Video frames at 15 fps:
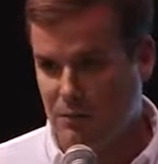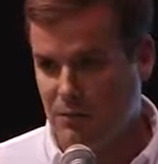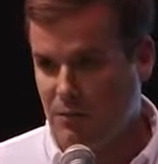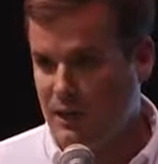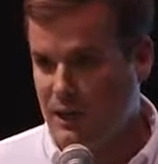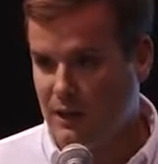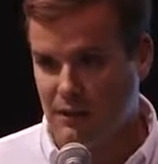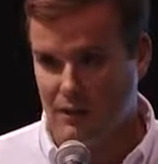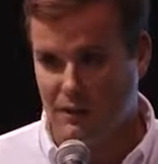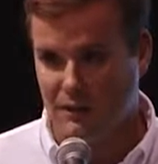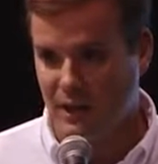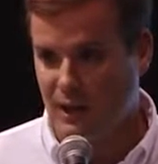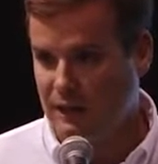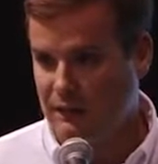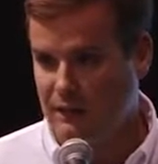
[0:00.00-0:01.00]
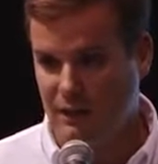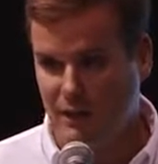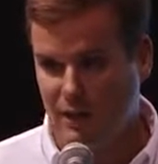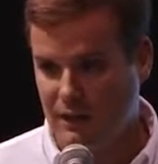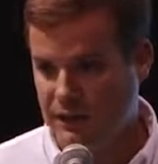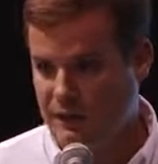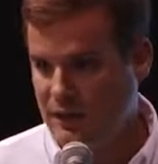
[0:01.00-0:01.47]
We're eager to talk to
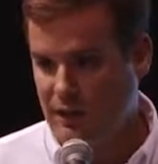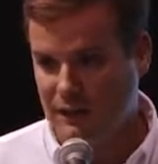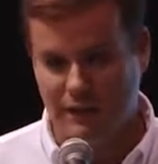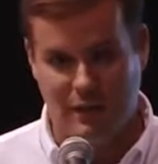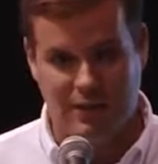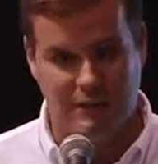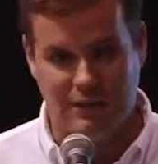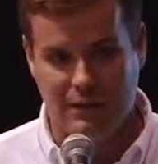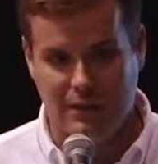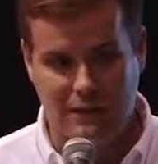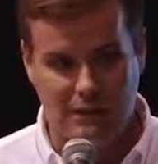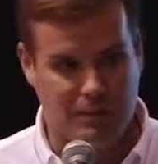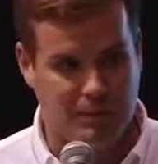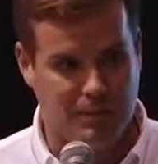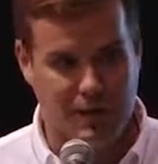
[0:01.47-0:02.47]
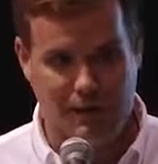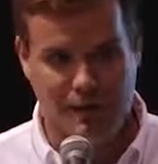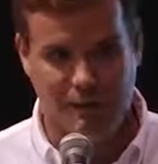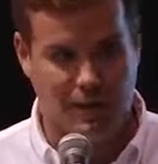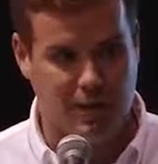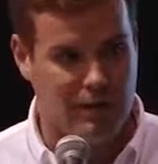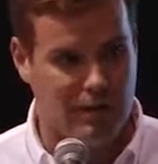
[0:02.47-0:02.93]
architects, engineers,
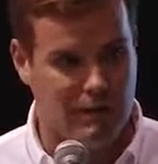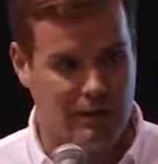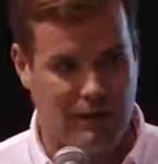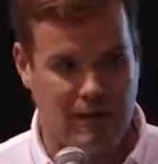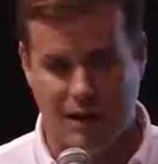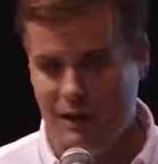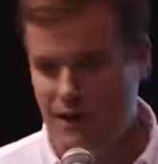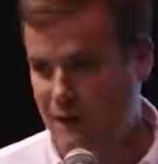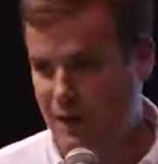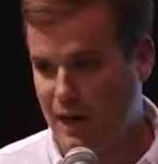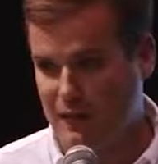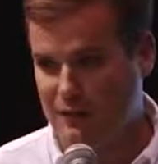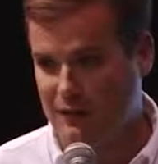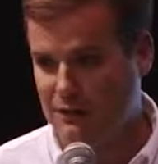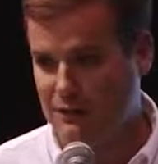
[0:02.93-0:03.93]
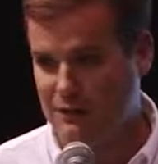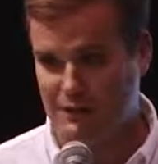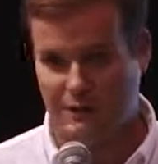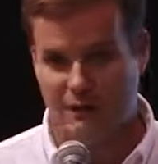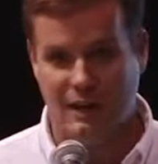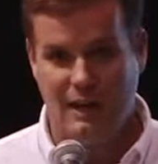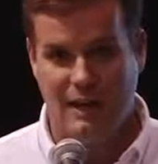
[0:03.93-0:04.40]
spec writers,
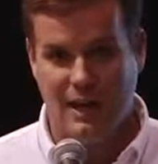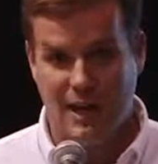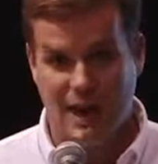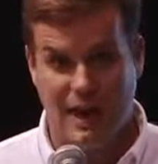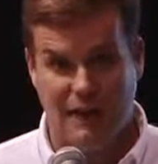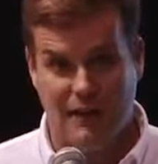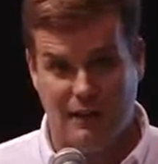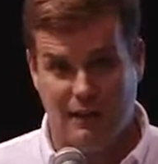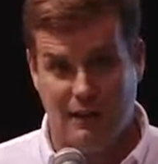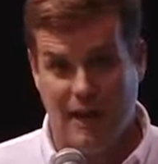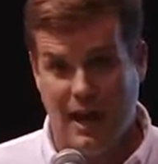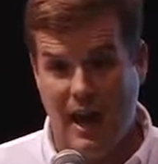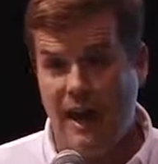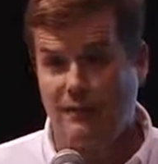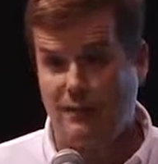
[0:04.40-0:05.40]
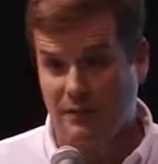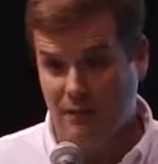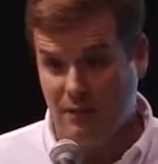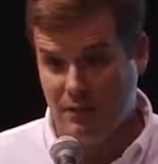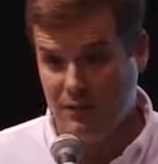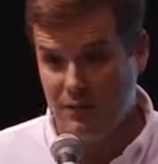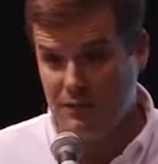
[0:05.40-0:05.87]
contractors, and uh, asset
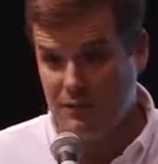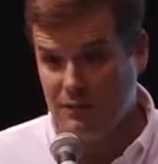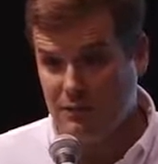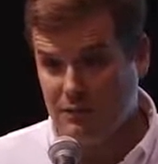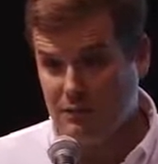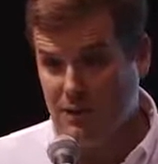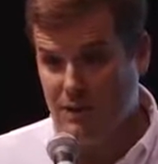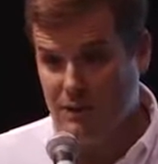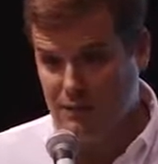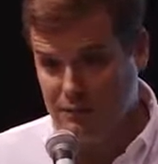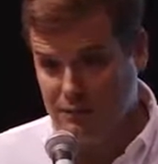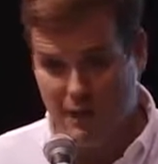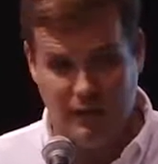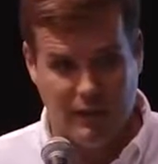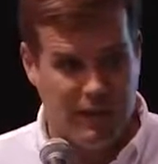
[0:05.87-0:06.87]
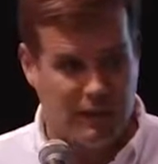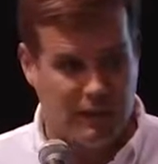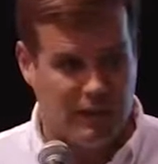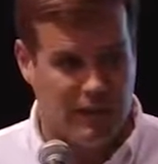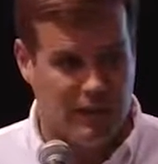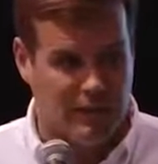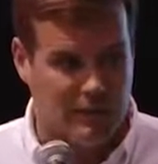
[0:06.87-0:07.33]
owners to understand life
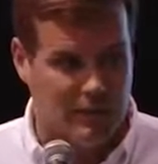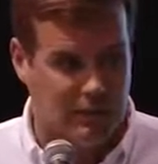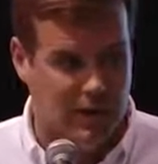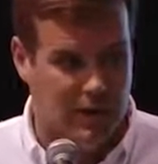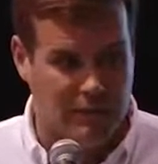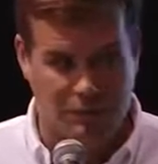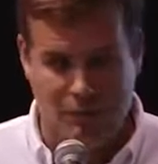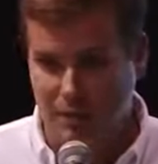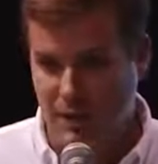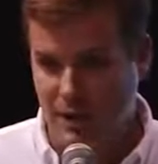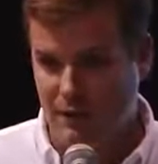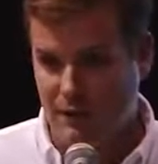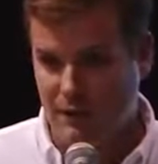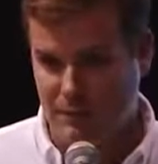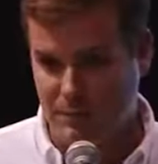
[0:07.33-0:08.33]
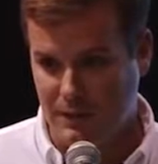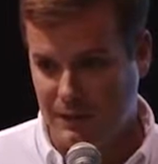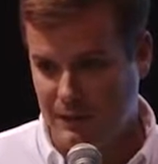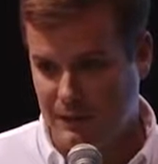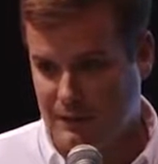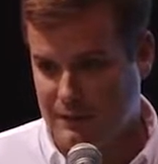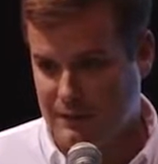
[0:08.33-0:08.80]
cycle around repairs
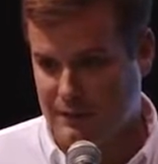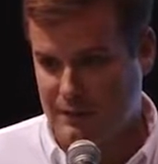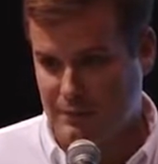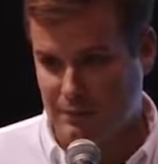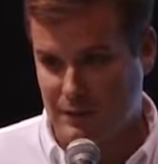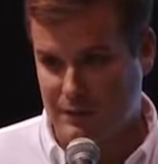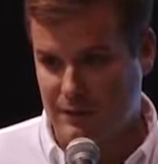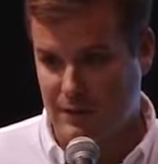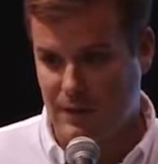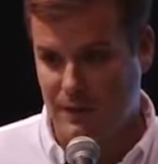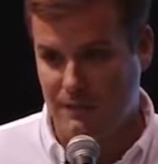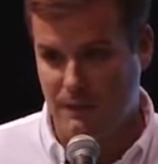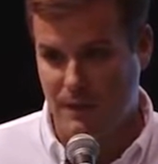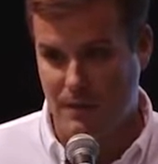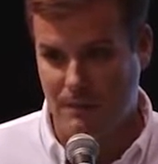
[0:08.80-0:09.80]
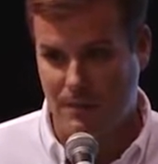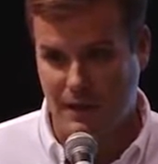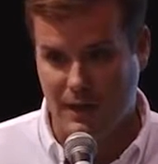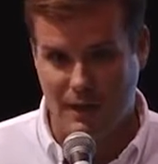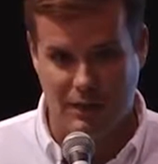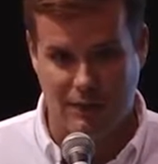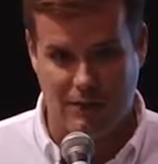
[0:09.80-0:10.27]
because we see a, a
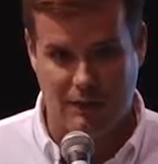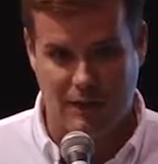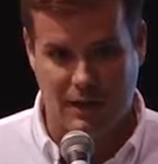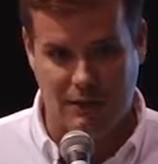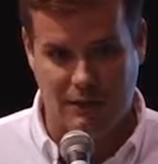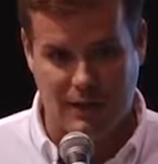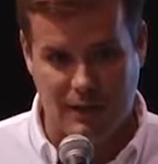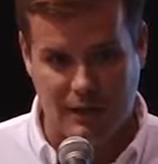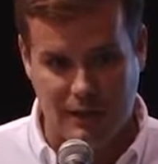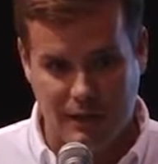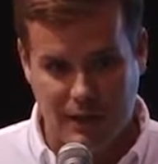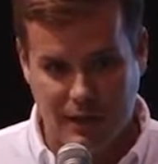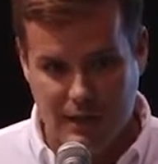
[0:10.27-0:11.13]
big industry out there.